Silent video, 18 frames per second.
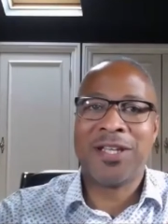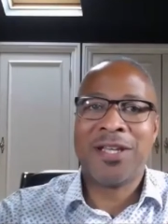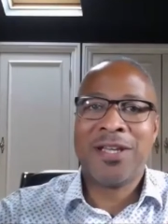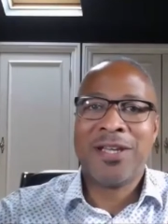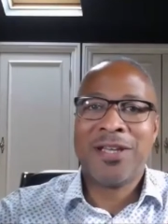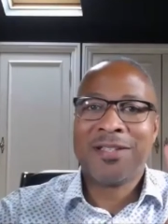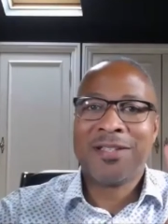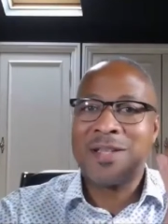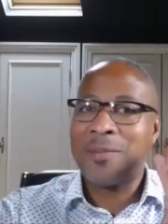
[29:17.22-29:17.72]

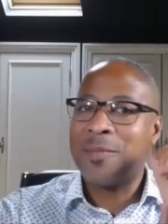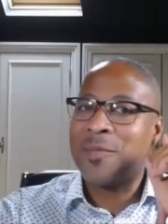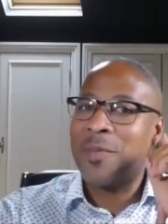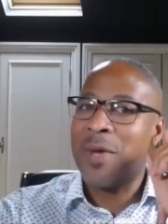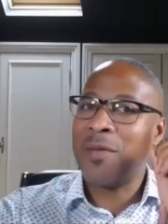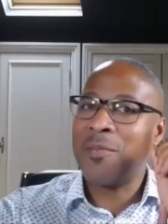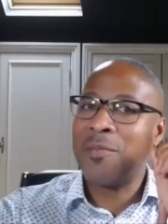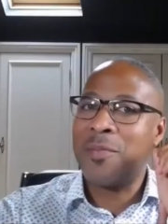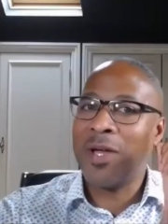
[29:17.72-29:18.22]
some
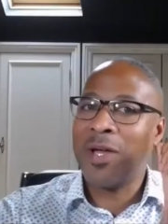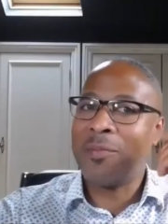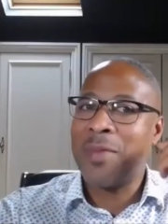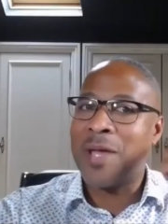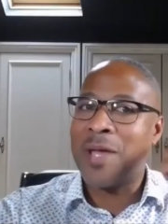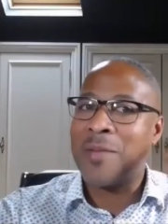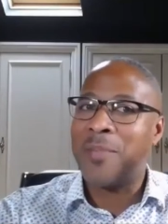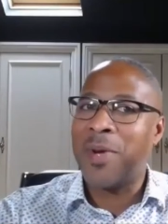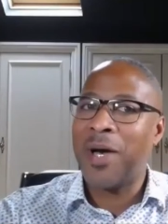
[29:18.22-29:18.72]
my, my,
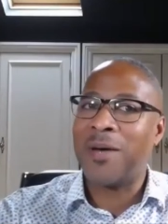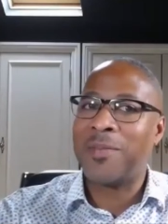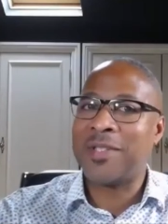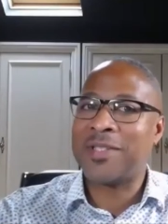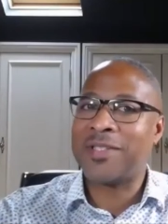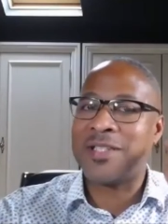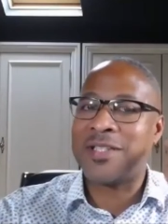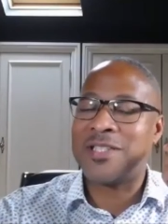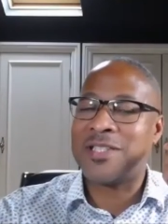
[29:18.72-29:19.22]
my barber
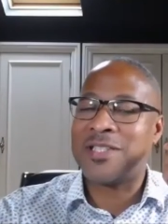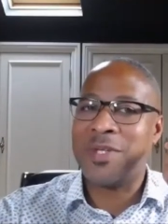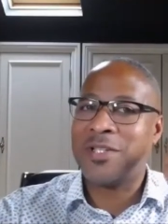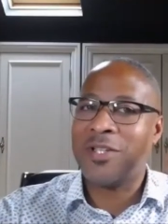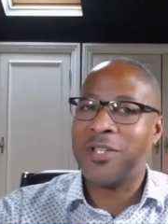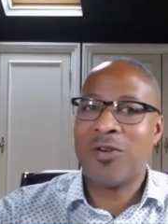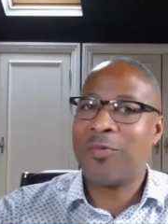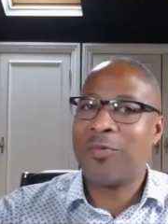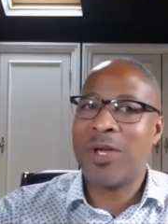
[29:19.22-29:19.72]
said to me
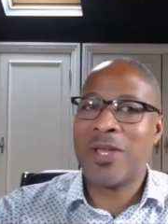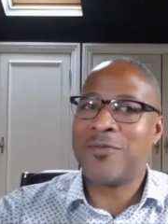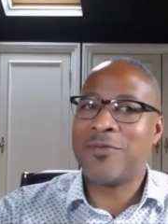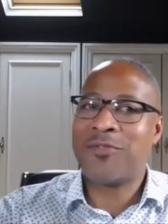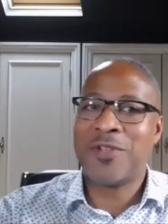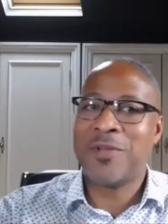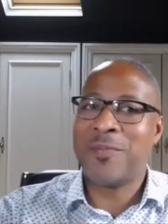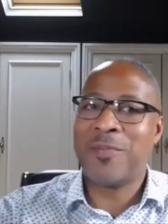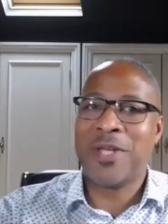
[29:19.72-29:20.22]
don't wait
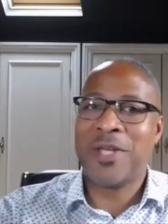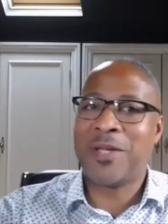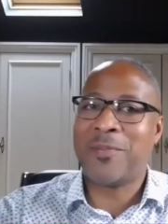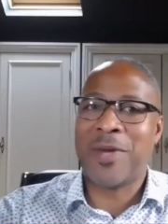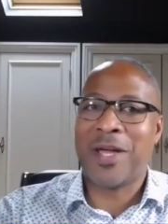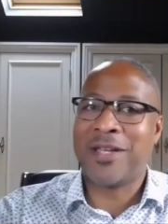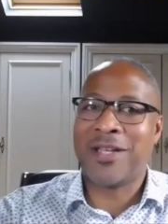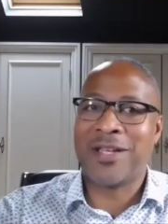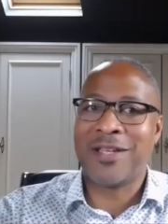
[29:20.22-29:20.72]
for the big
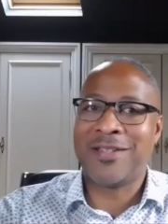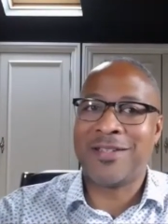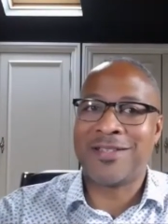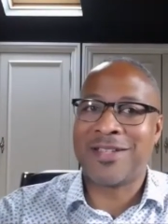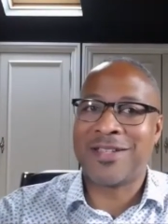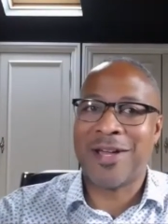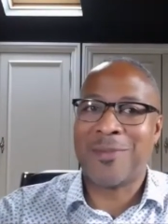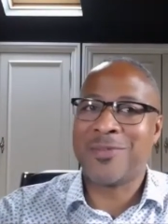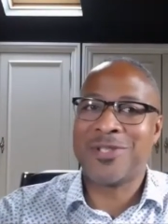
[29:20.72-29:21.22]
money to
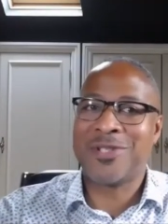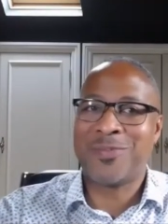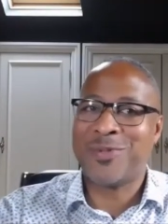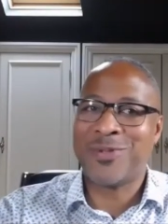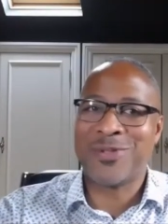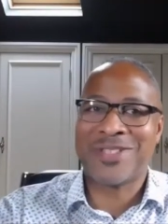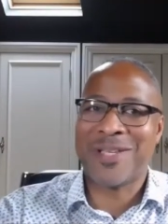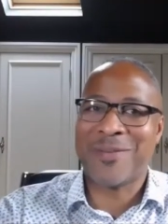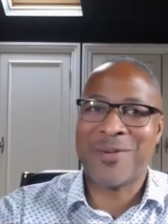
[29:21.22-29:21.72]
come to
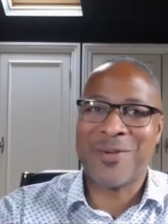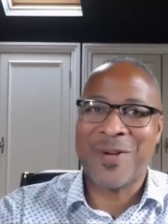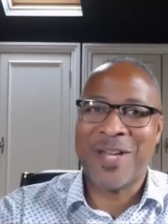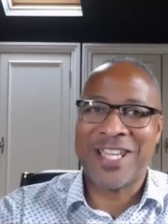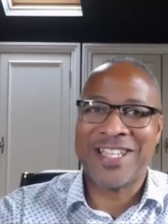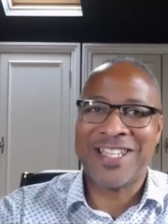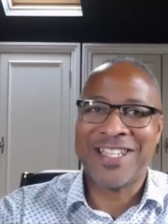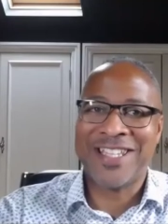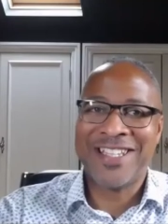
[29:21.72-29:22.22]
put some
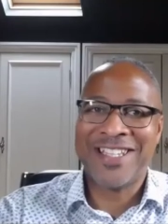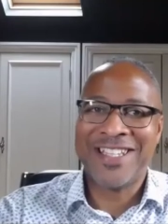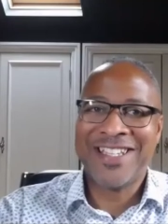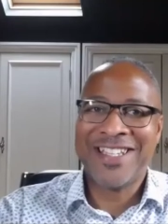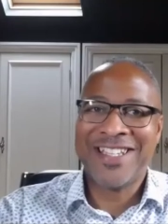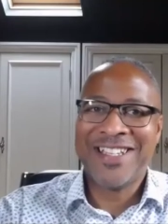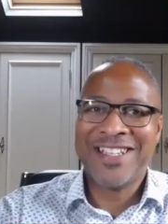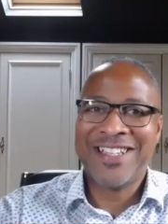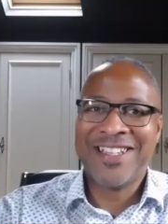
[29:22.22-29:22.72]
away
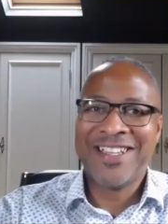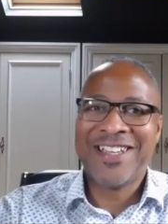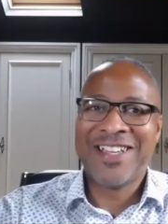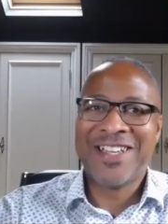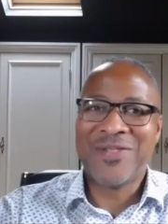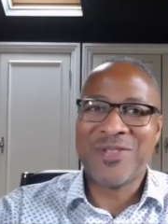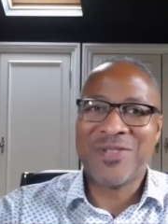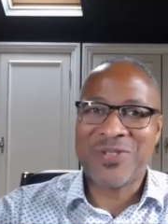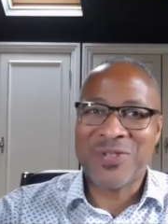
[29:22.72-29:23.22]

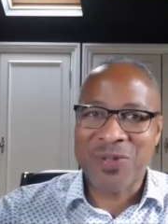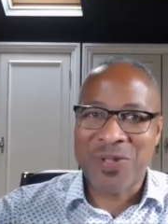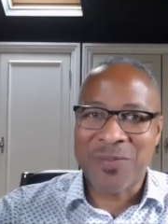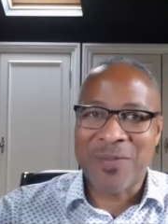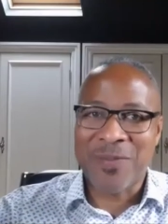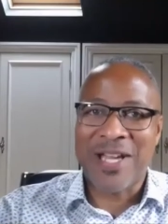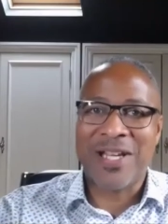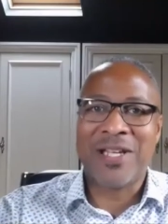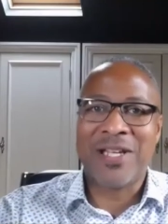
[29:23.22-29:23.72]
he was talking
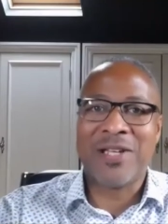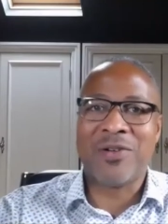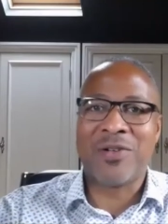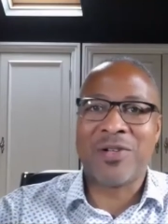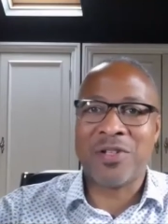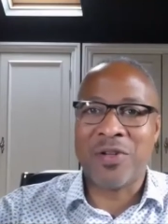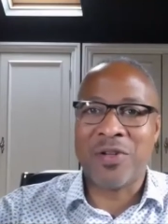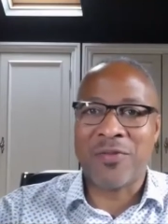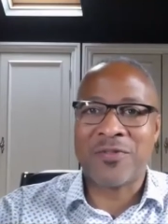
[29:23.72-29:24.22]
about little
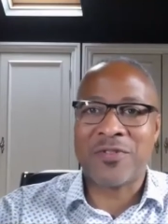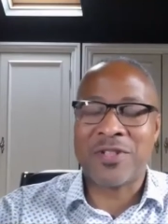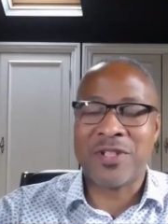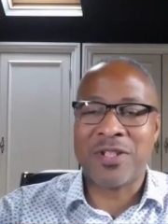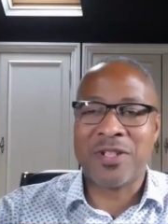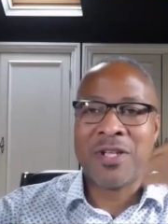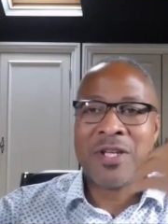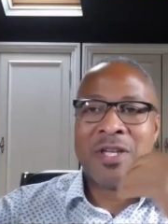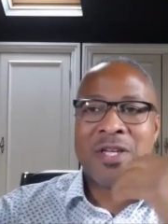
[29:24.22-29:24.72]
and
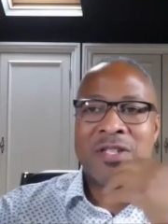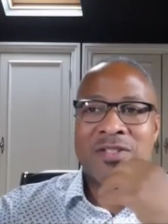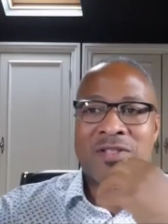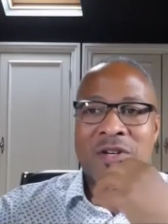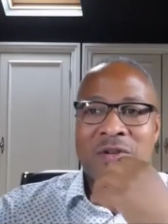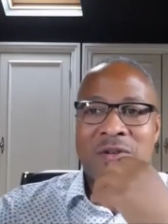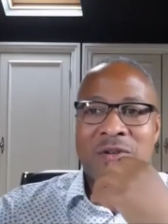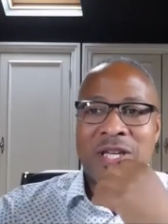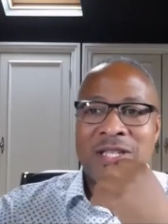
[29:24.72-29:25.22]
often.
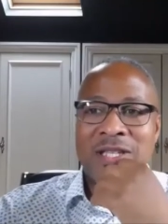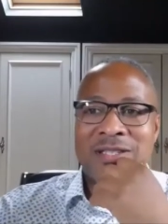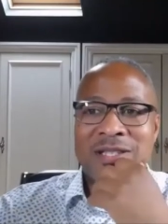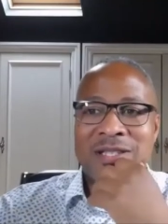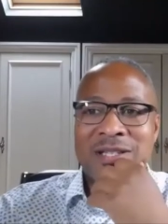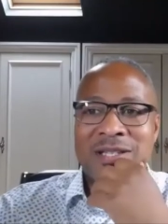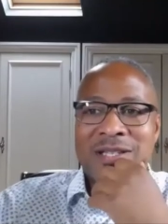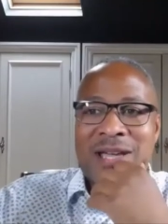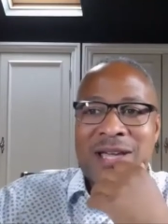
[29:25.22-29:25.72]
So is
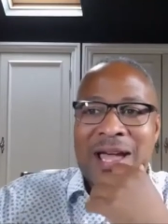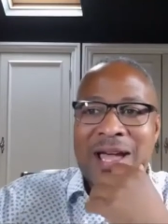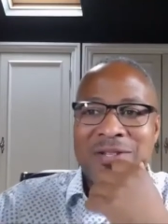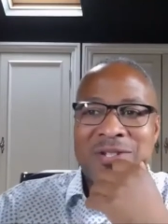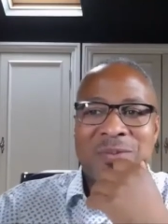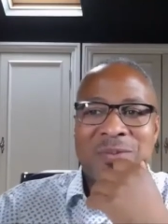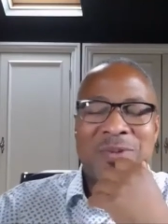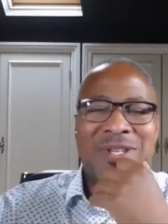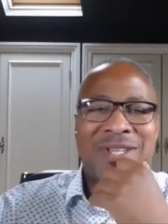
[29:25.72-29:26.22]
it how
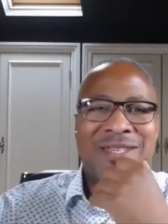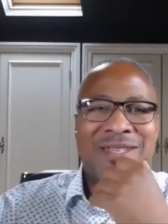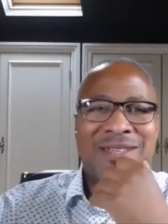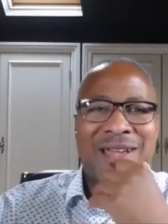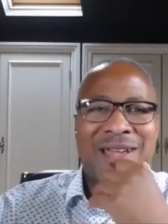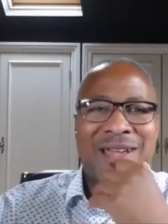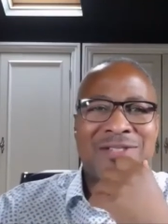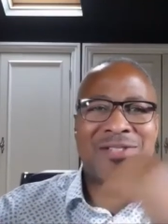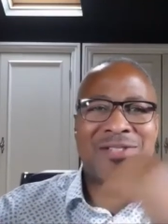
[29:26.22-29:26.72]
do we
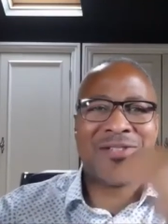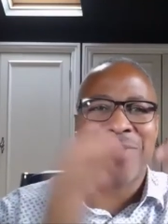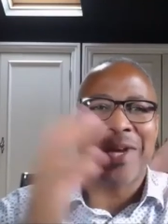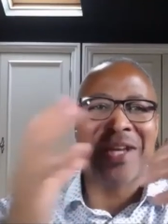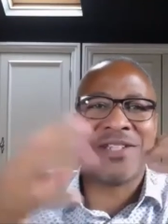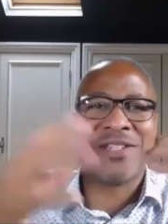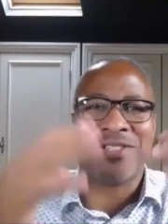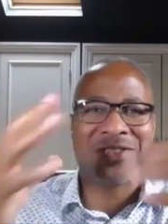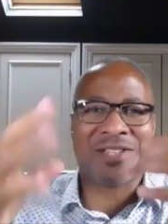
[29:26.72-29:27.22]
how do you
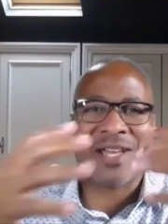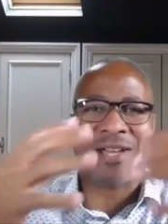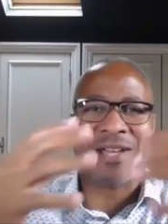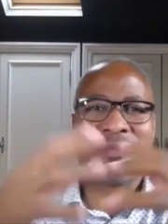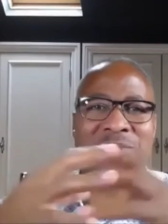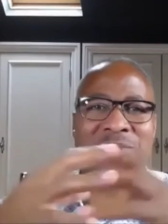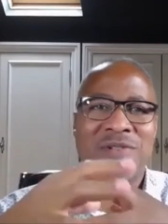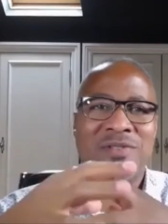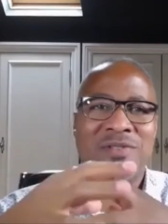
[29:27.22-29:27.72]
manage that
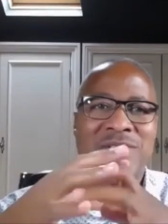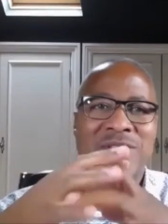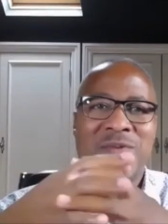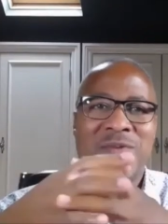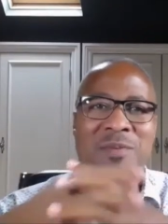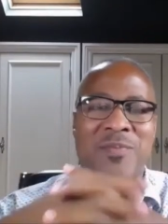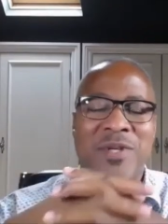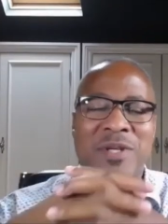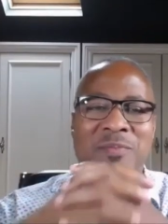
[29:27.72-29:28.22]
process
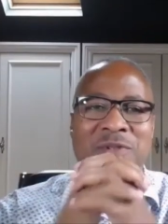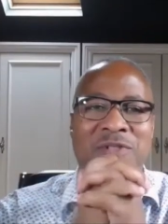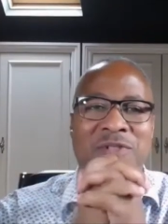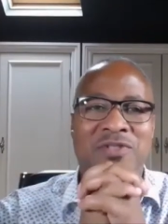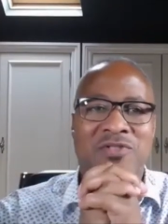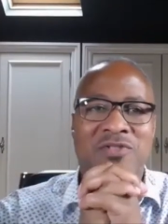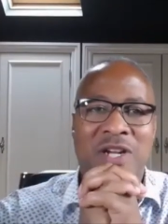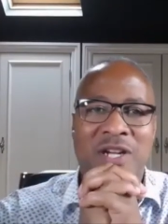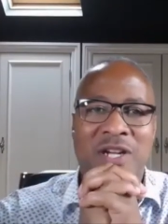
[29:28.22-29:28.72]
where people are
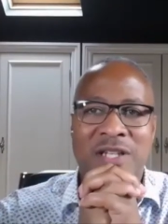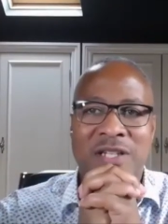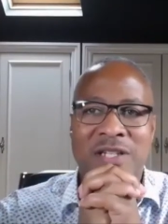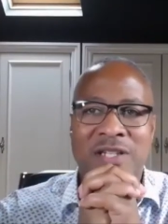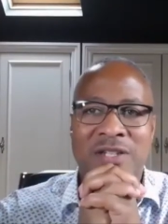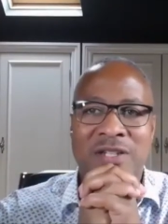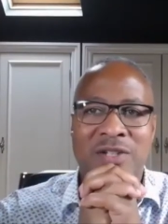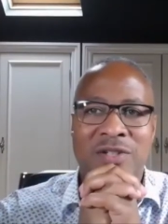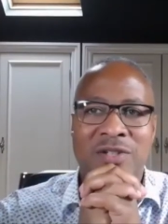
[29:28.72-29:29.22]
struggling
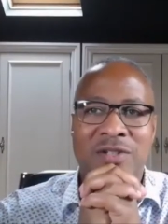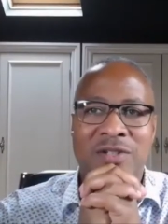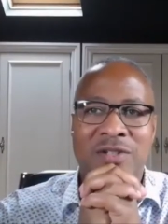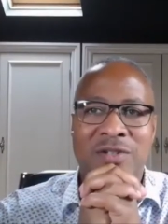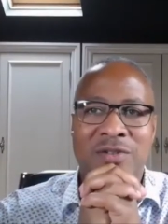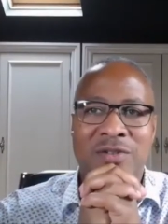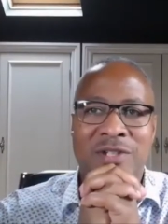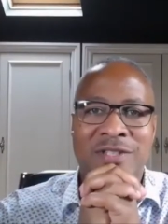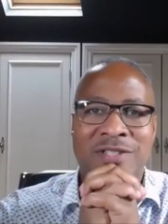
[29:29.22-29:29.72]
and
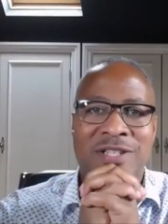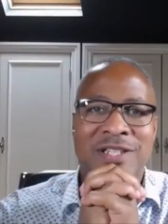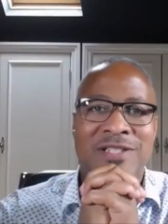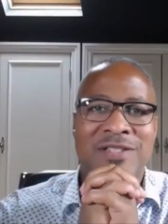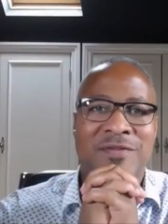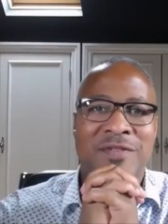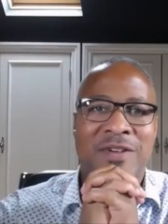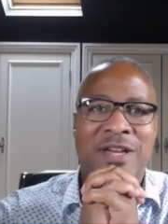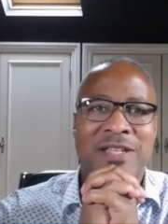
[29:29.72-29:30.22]
you're
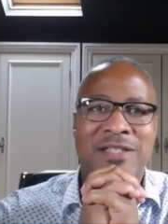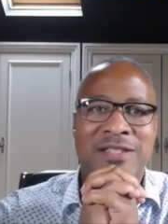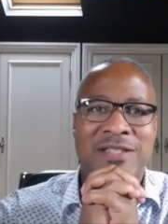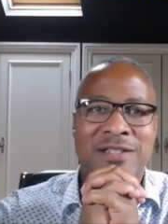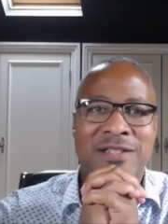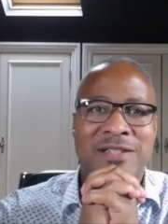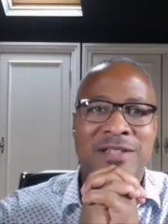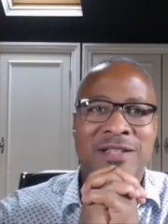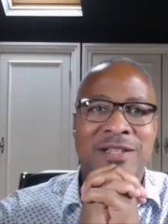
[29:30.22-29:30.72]

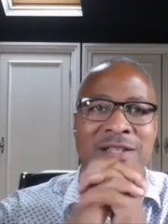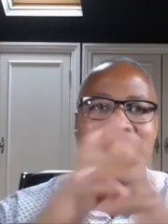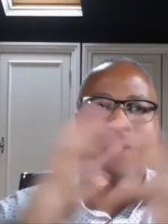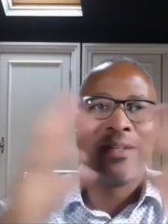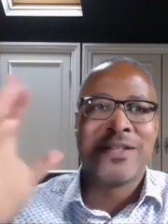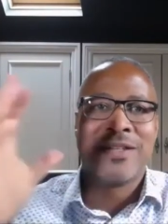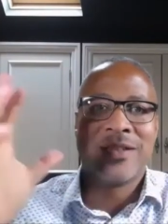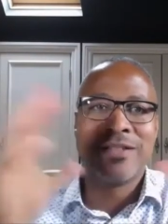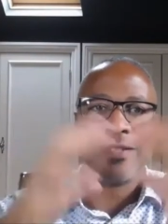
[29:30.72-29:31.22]
incentivizing
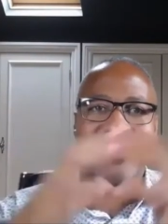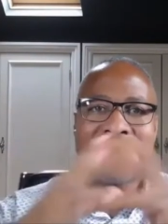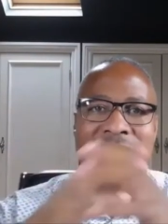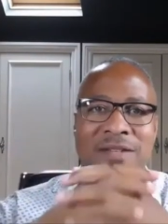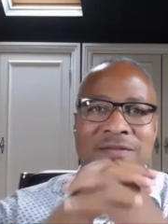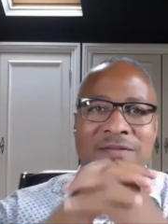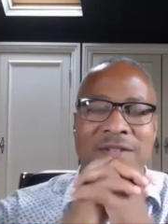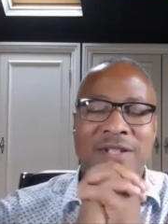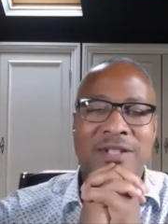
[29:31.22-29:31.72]

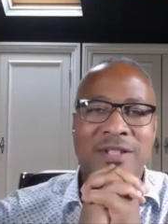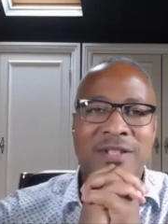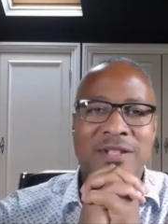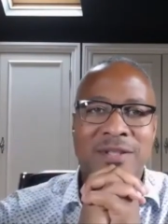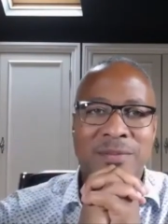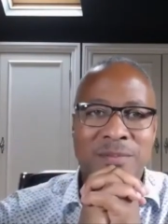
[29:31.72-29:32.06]
savings?